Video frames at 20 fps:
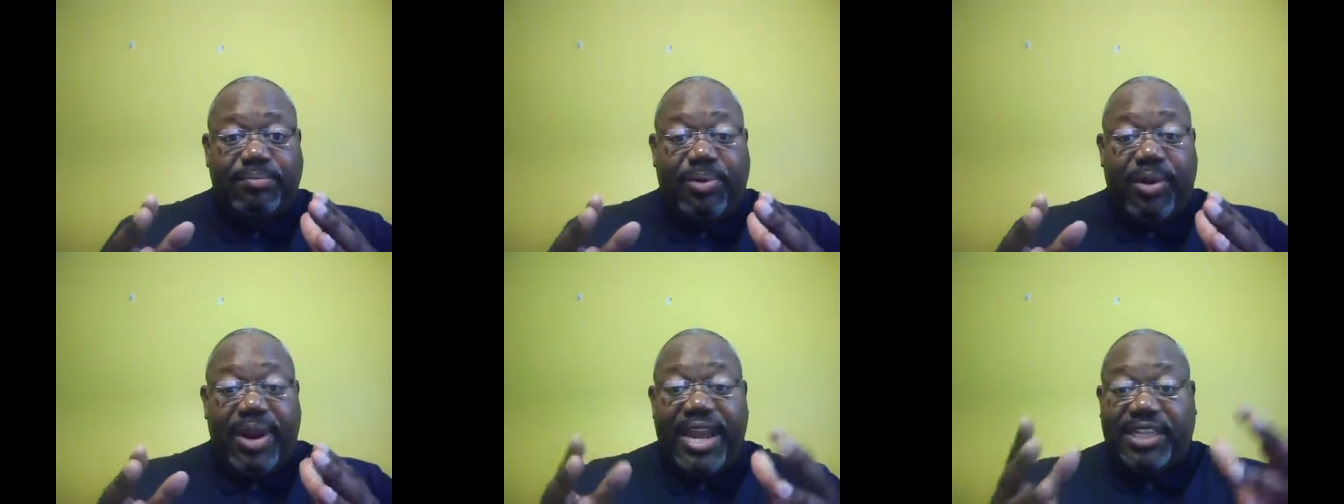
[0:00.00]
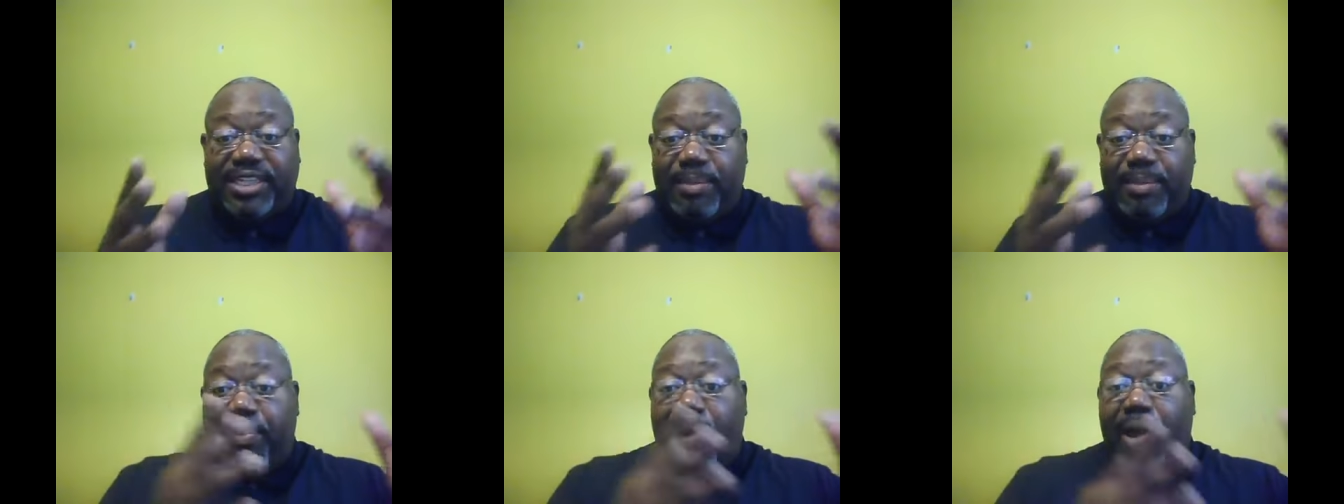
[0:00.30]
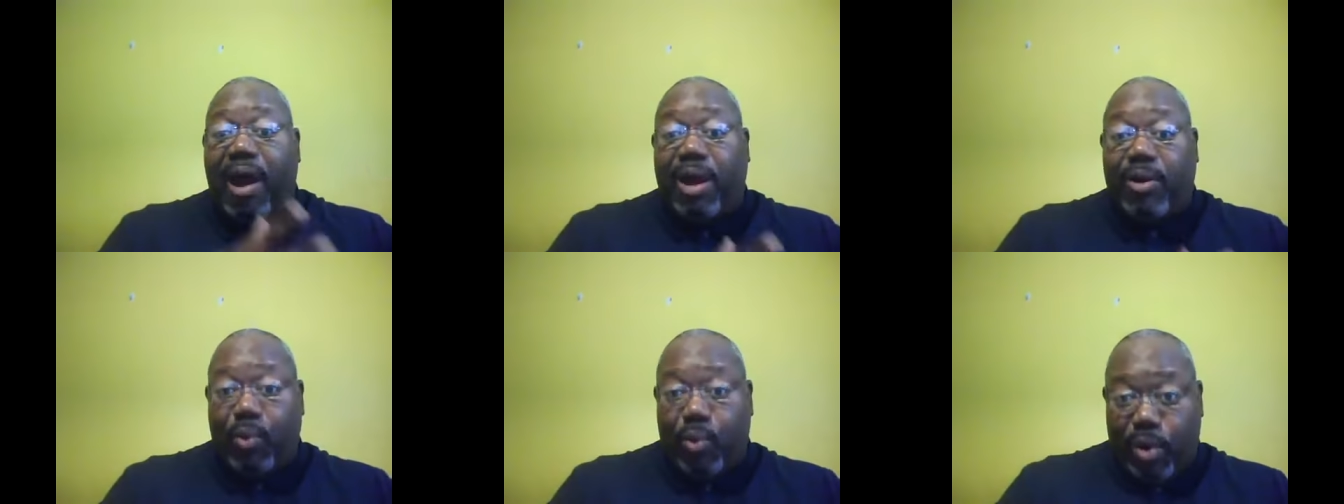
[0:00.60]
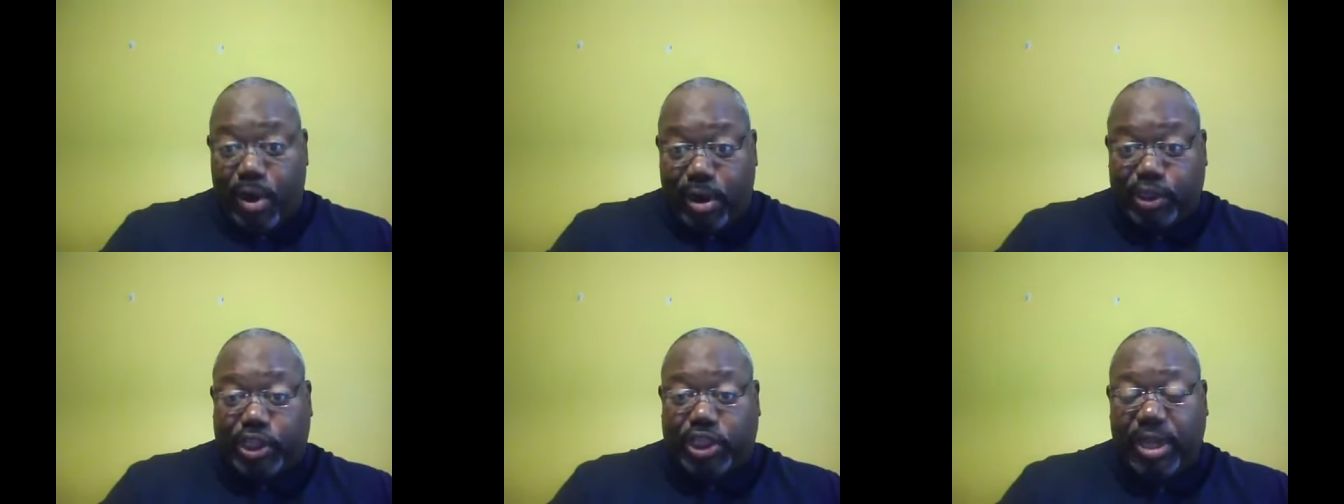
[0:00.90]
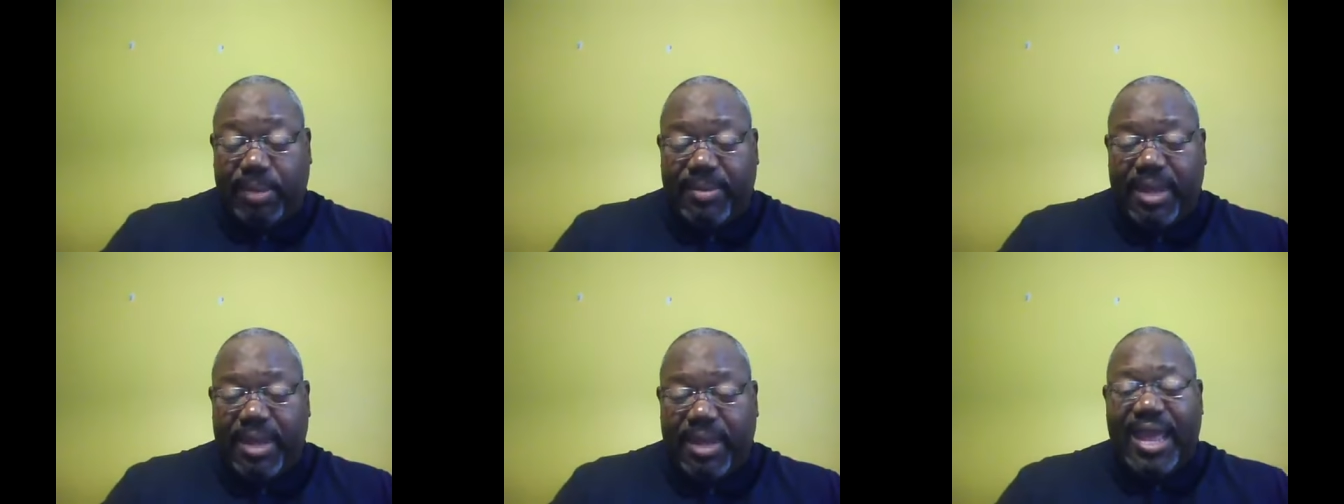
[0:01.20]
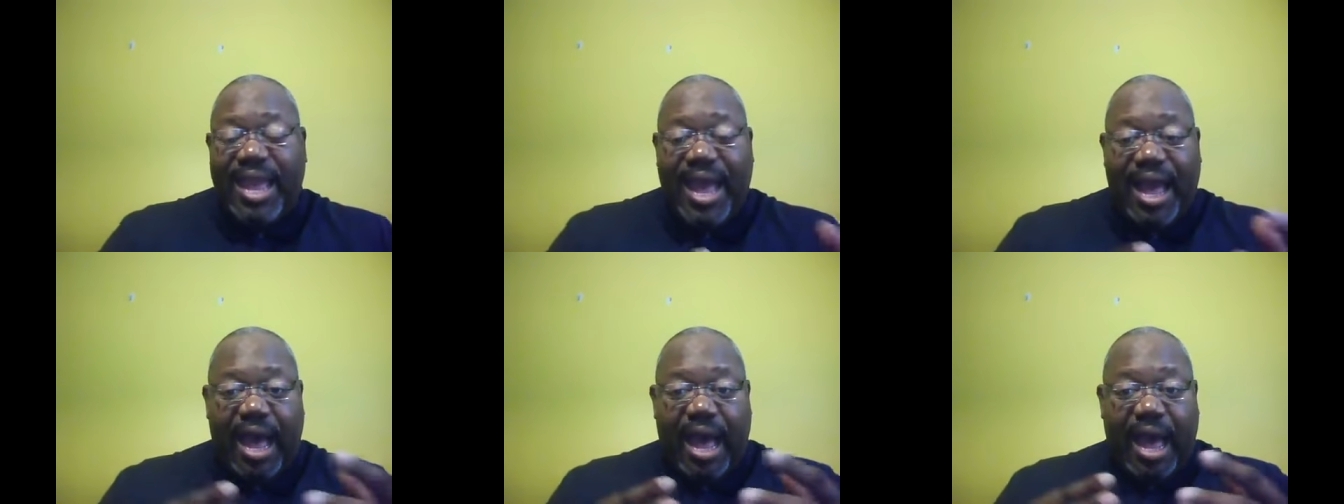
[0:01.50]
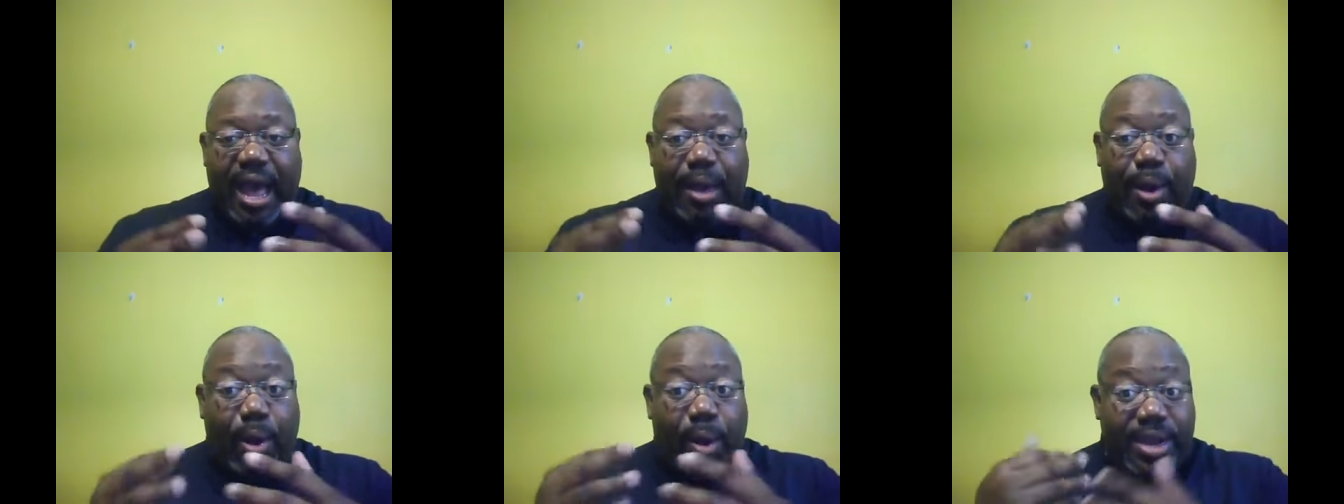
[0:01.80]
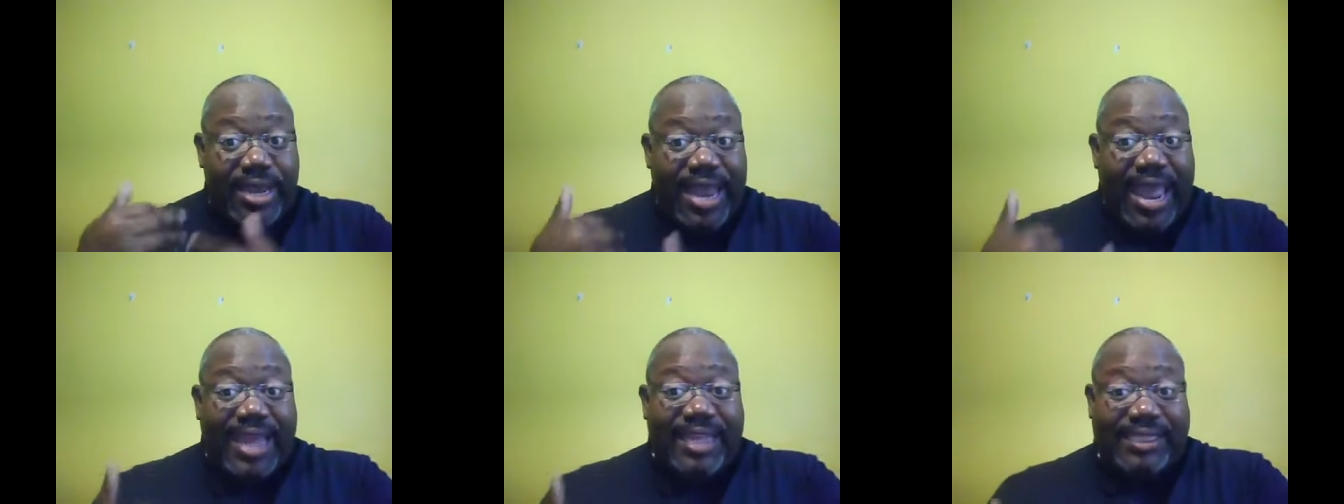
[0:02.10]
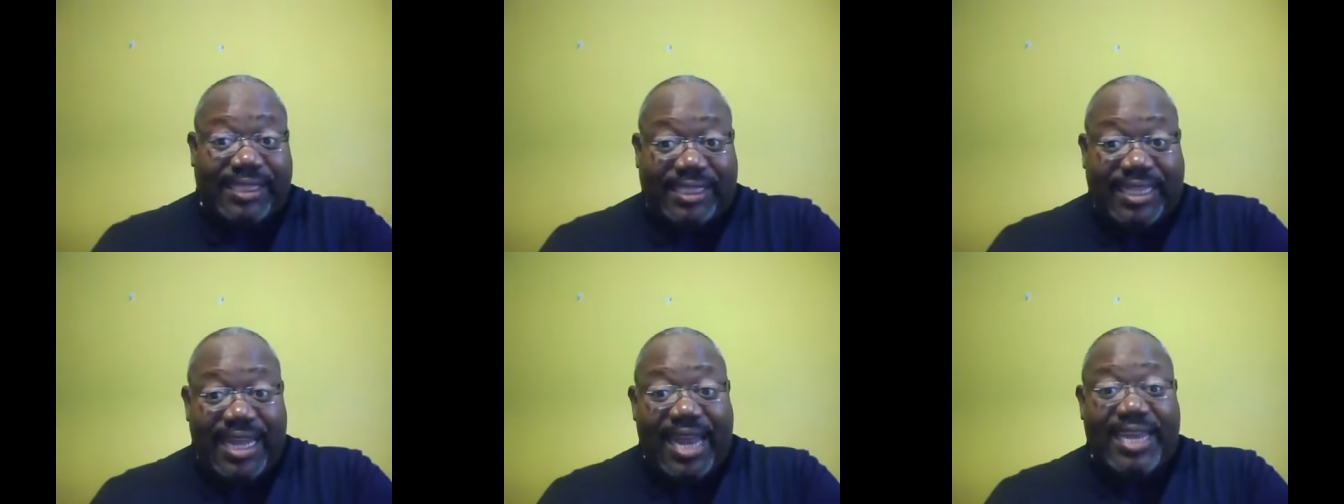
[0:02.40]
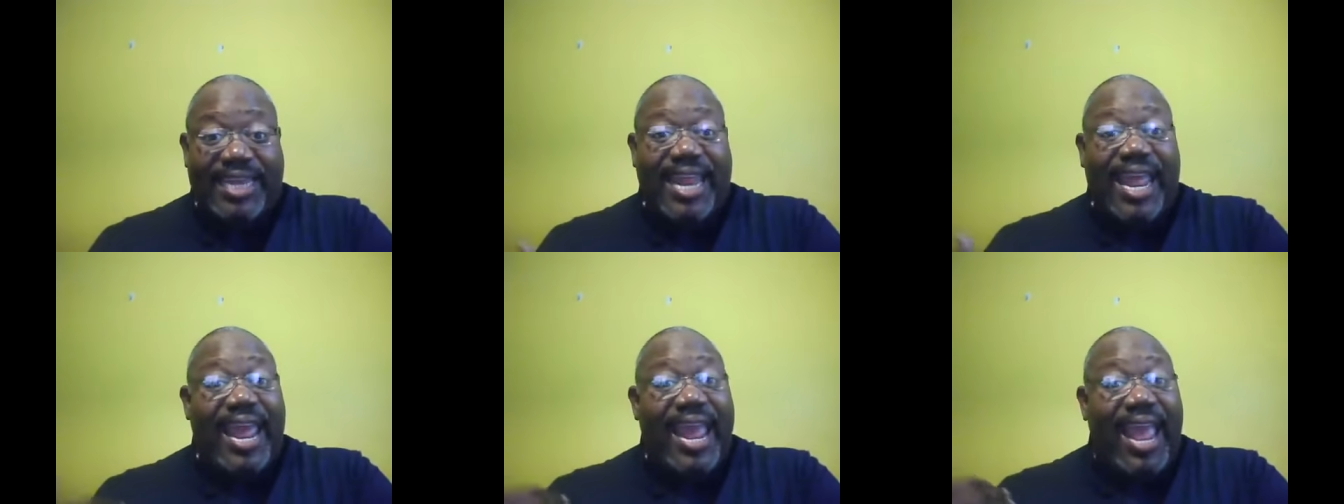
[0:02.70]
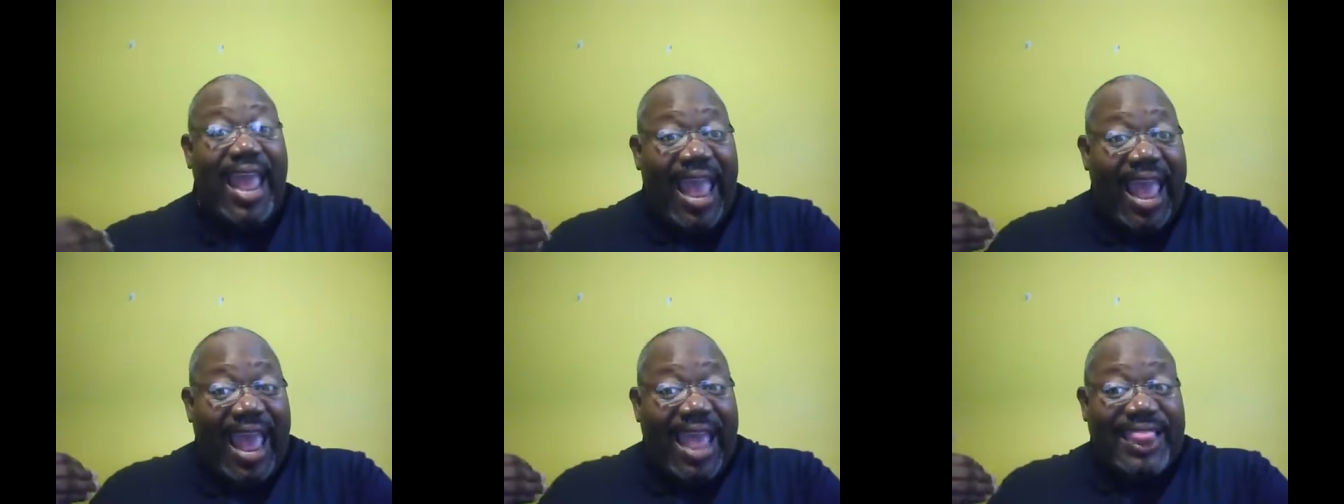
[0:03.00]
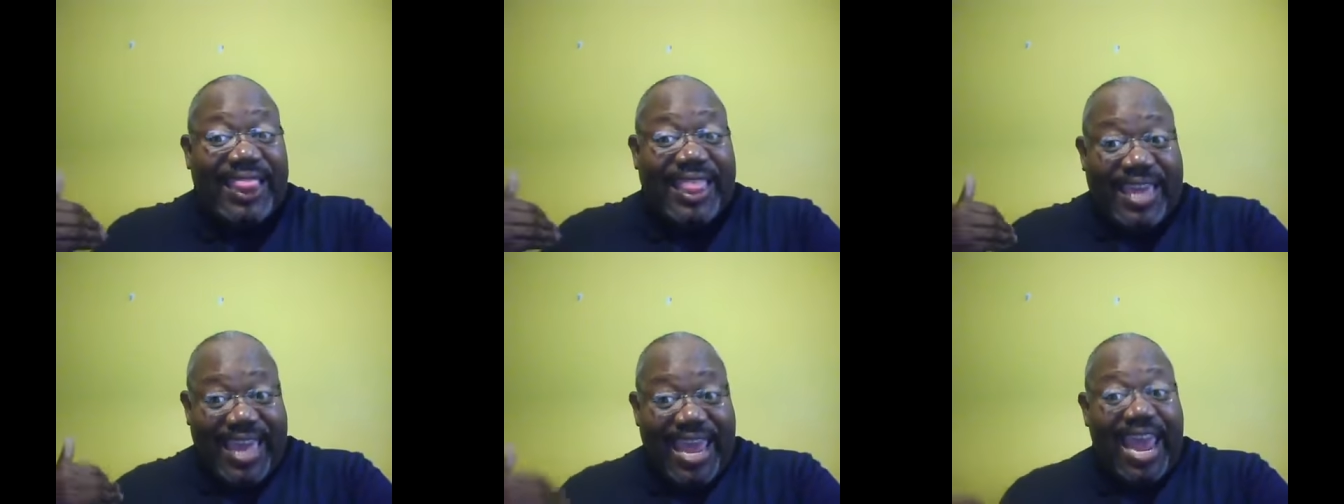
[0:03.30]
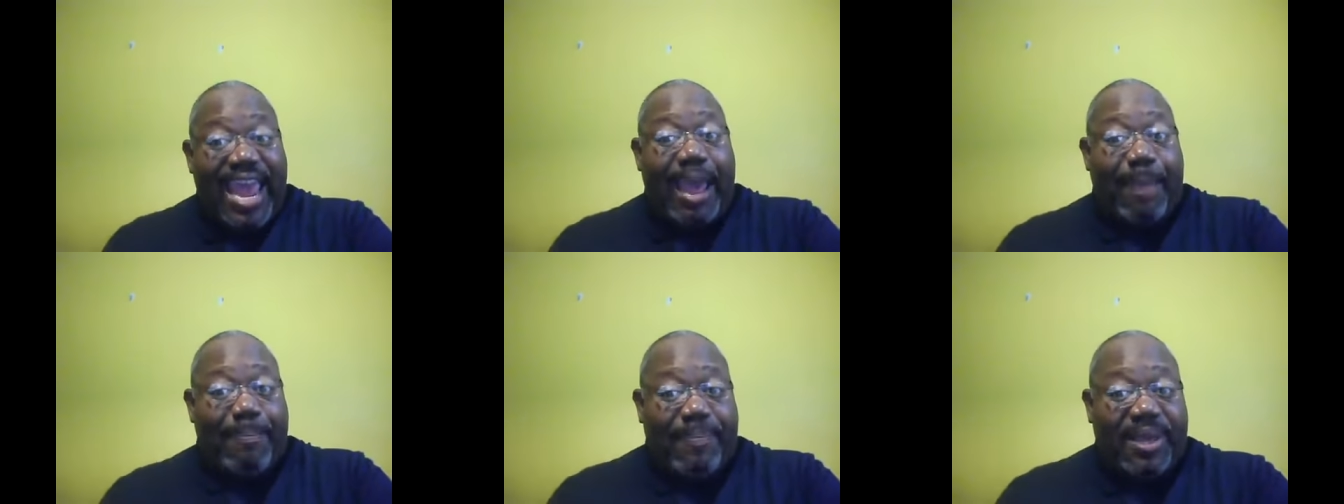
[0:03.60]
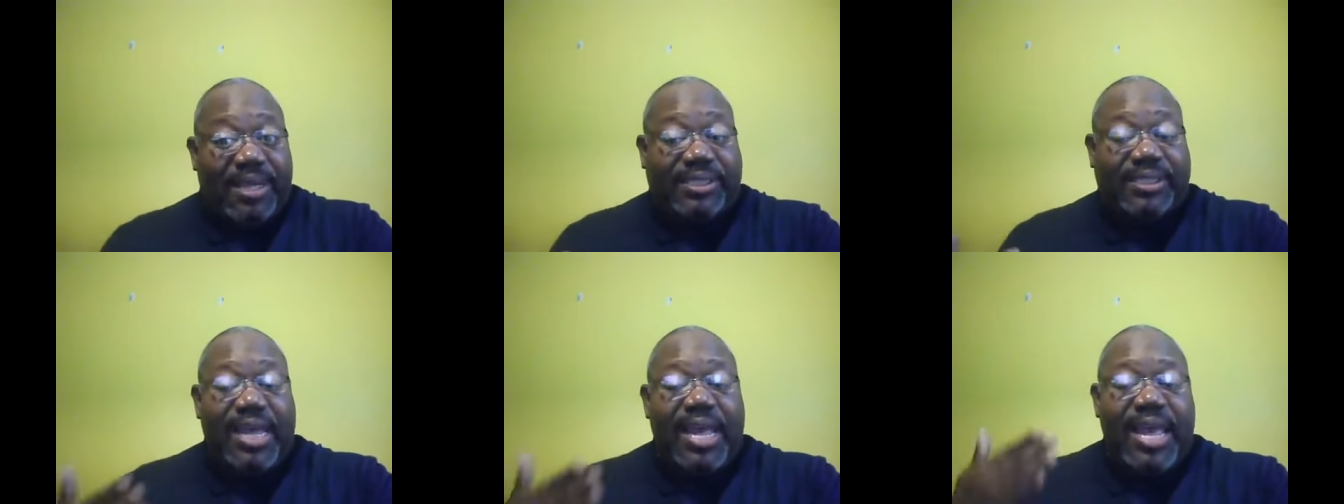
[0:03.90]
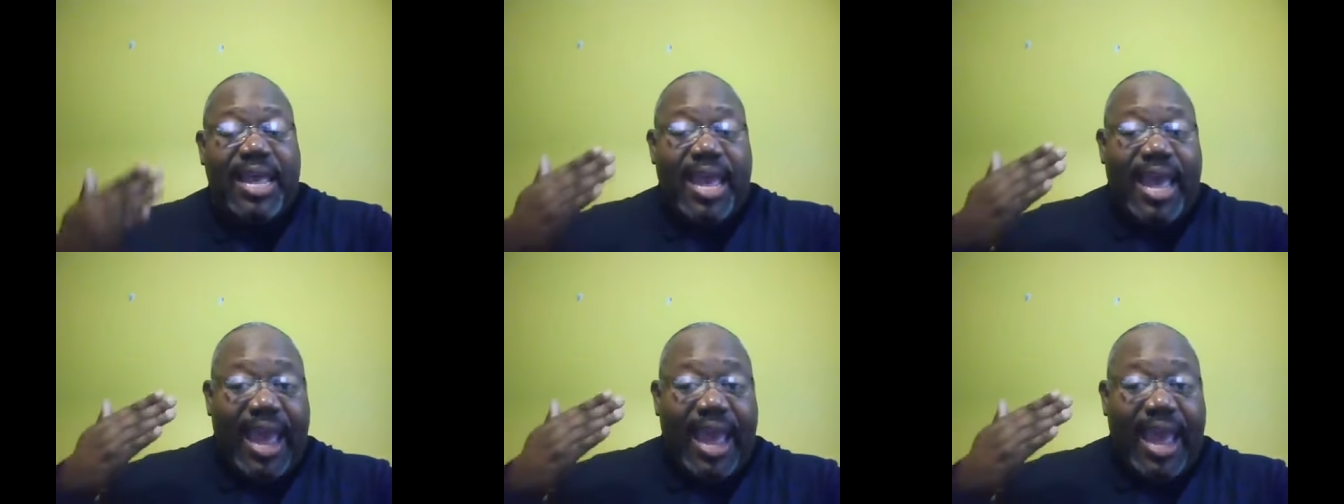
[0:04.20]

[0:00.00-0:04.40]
praise and park worship uh, on next Sunday at the campus